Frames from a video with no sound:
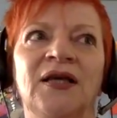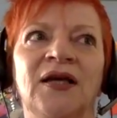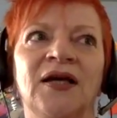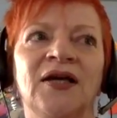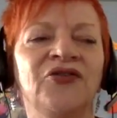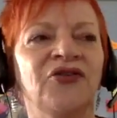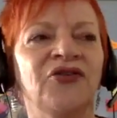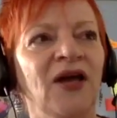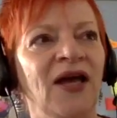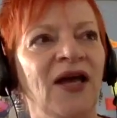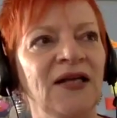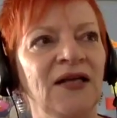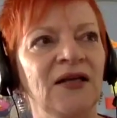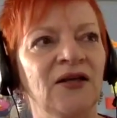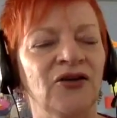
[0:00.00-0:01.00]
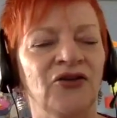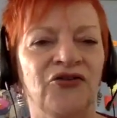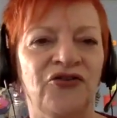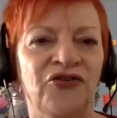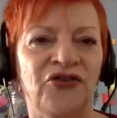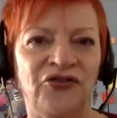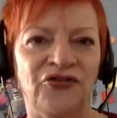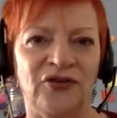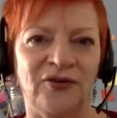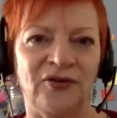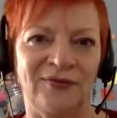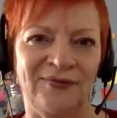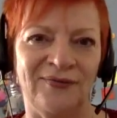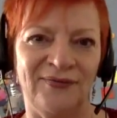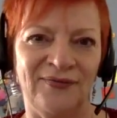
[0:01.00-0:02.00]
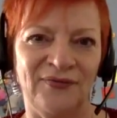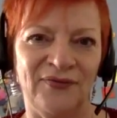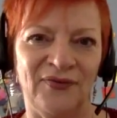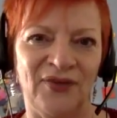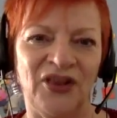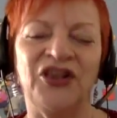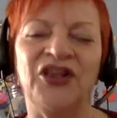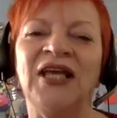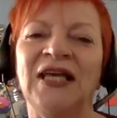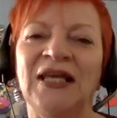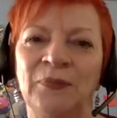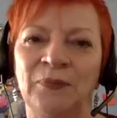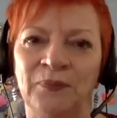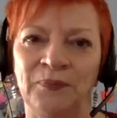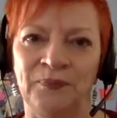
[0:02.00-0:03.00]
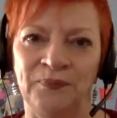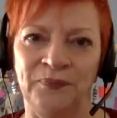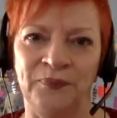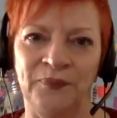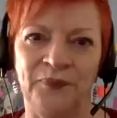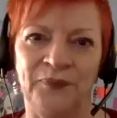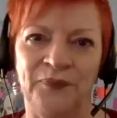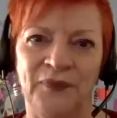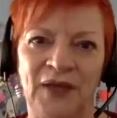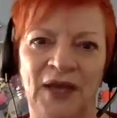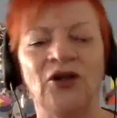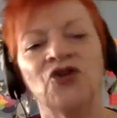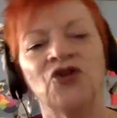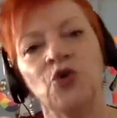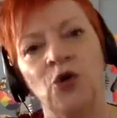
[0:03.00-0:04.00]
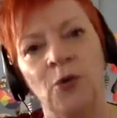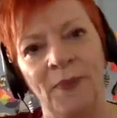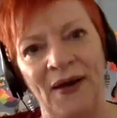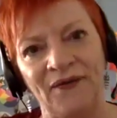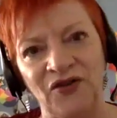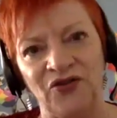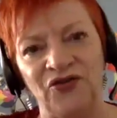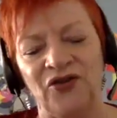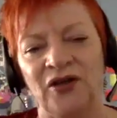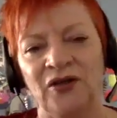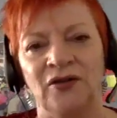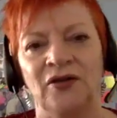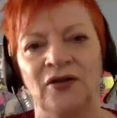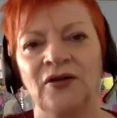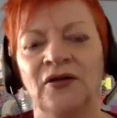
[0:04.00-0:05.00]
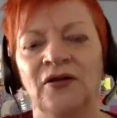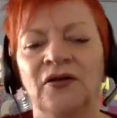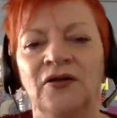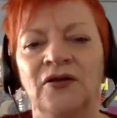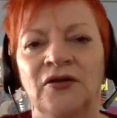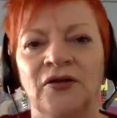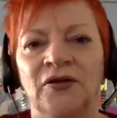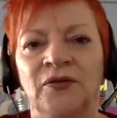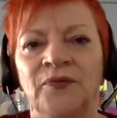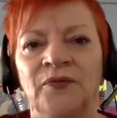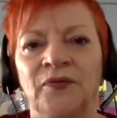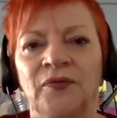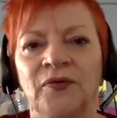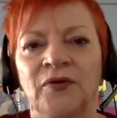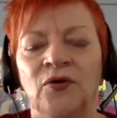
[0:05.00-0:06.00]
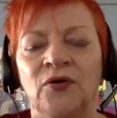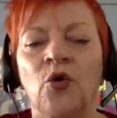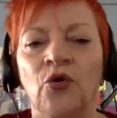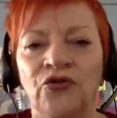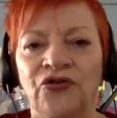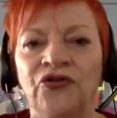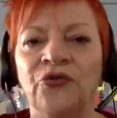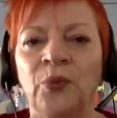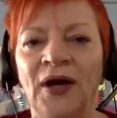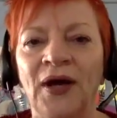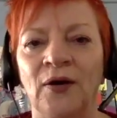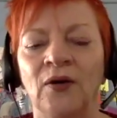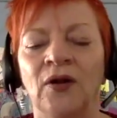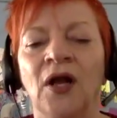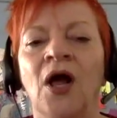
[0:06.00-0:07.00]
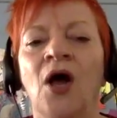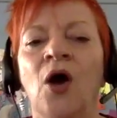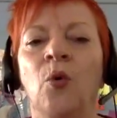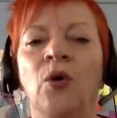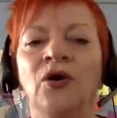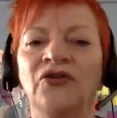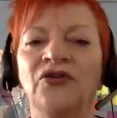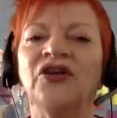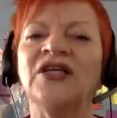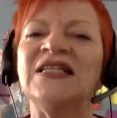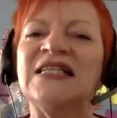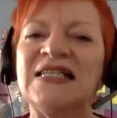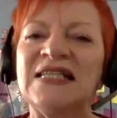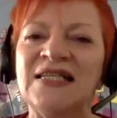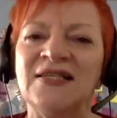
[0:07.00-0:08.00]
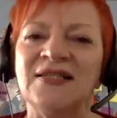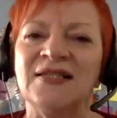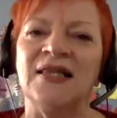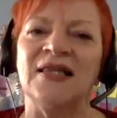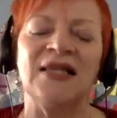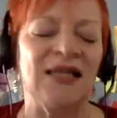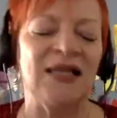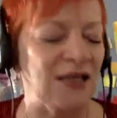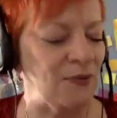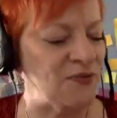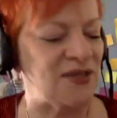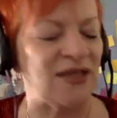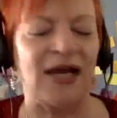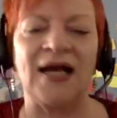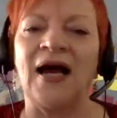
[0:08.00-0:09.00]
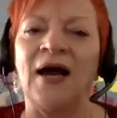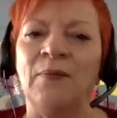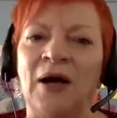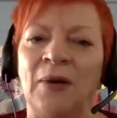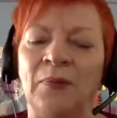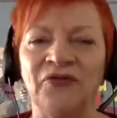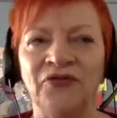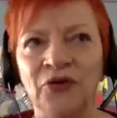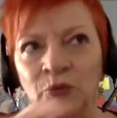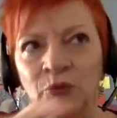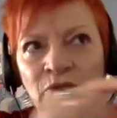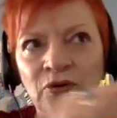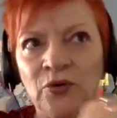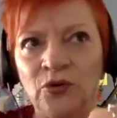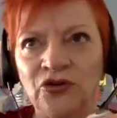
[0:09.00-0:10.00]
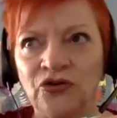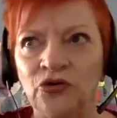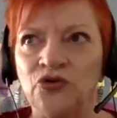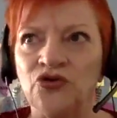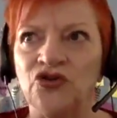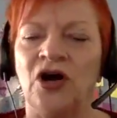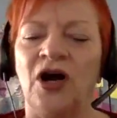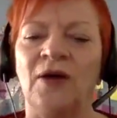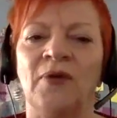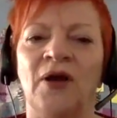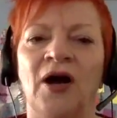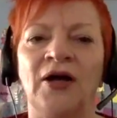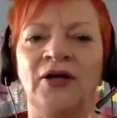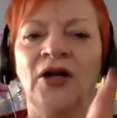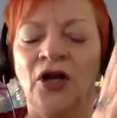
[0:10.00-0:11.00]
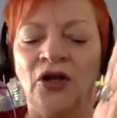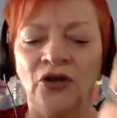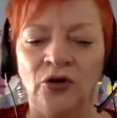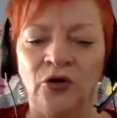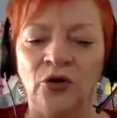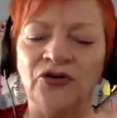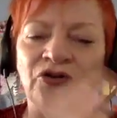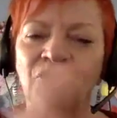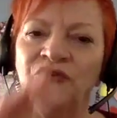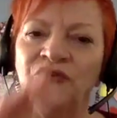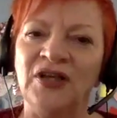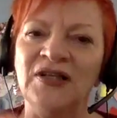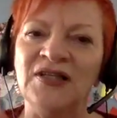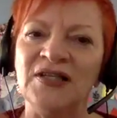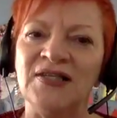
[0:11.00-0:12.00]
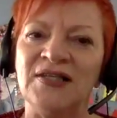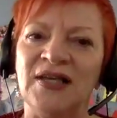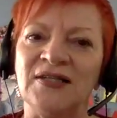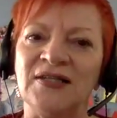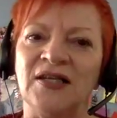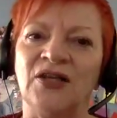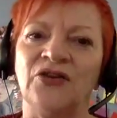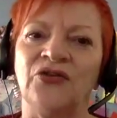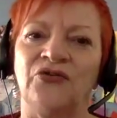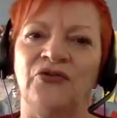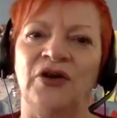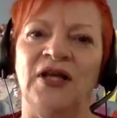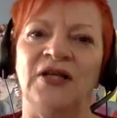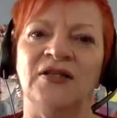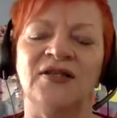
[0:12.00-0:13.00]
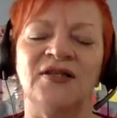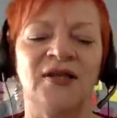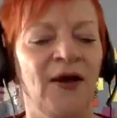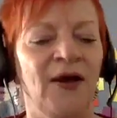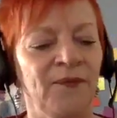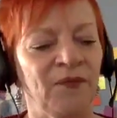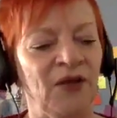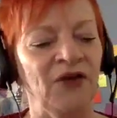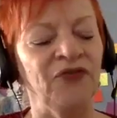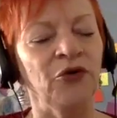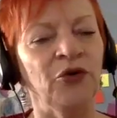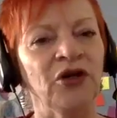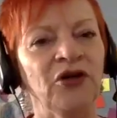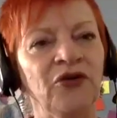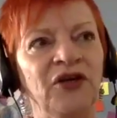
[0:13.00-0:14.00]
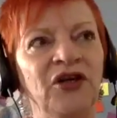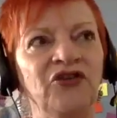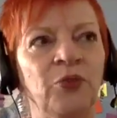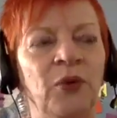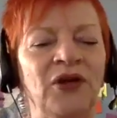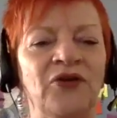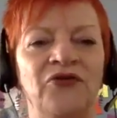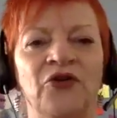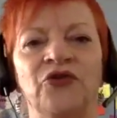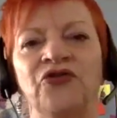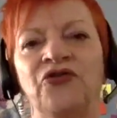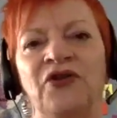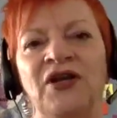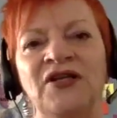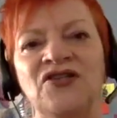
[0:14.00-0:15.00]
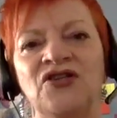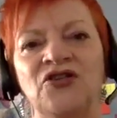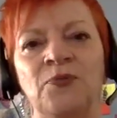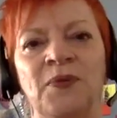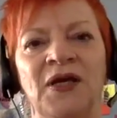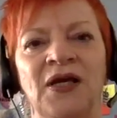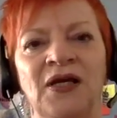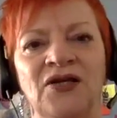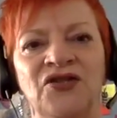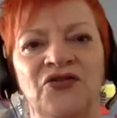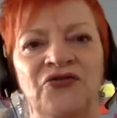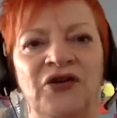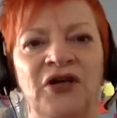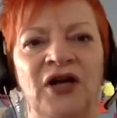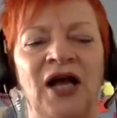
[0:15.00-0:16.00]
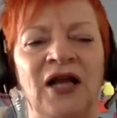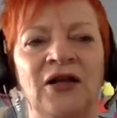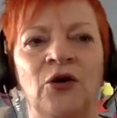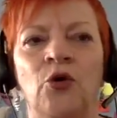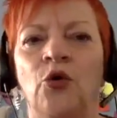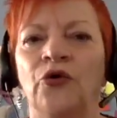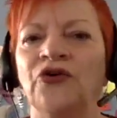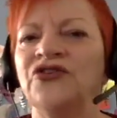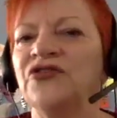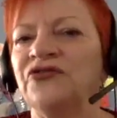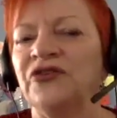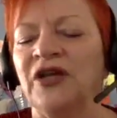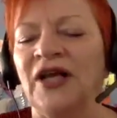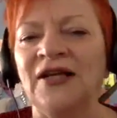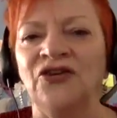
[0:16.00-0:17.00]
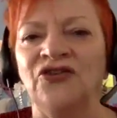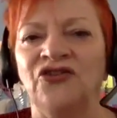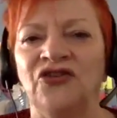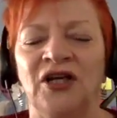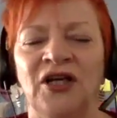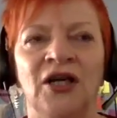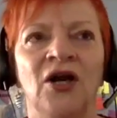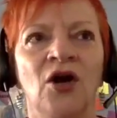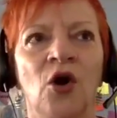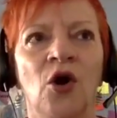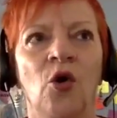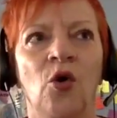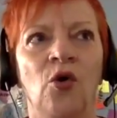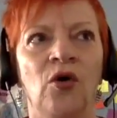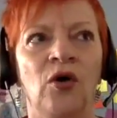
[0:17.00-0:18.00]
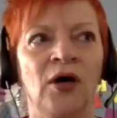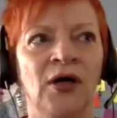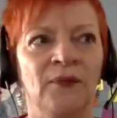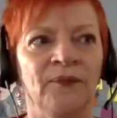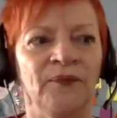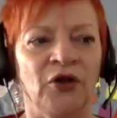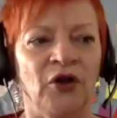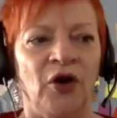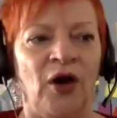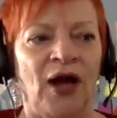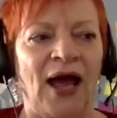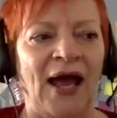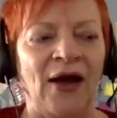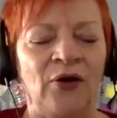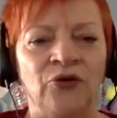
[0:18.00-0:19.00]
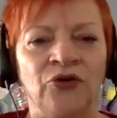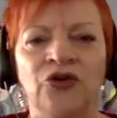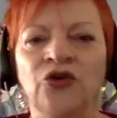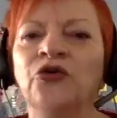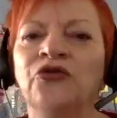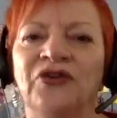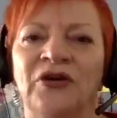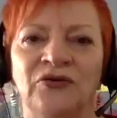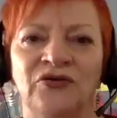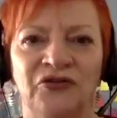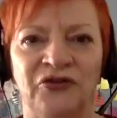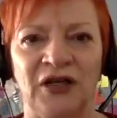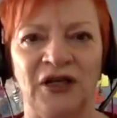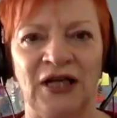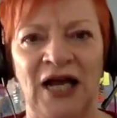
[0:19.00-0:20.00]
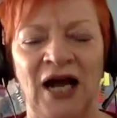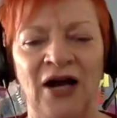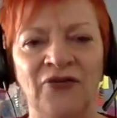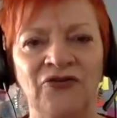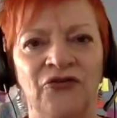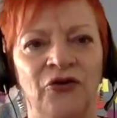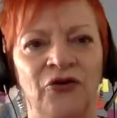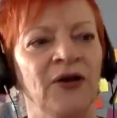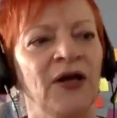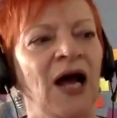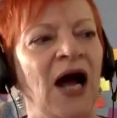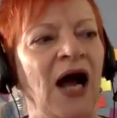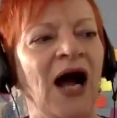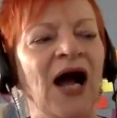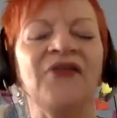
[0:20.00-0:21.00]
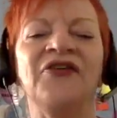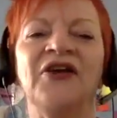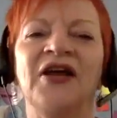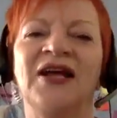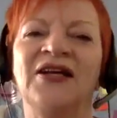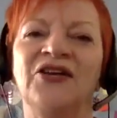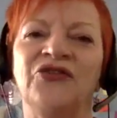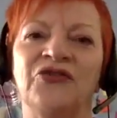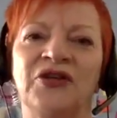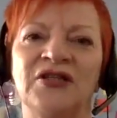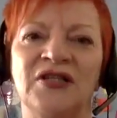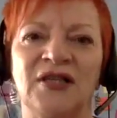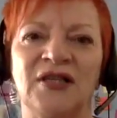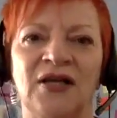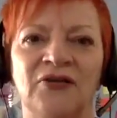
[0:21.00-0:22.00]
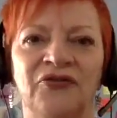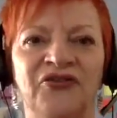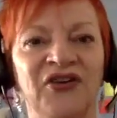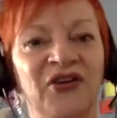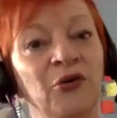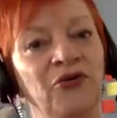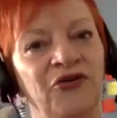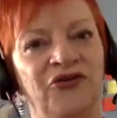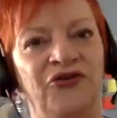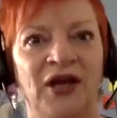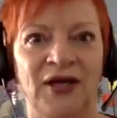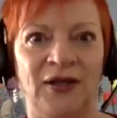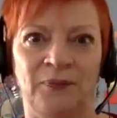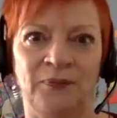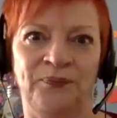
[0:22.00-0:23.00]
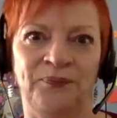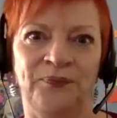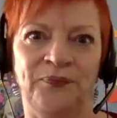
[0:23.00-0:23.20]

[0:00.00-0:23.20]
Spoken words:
is there any consistent theme? And I talk about this in the course as well. What are the consistent themes that come up? If you look at your timeline, you look at those intersecting threads. If you think of each one of those threads as being a different color or a different energy, or how you felt differently after it, are there any threads that feel the same?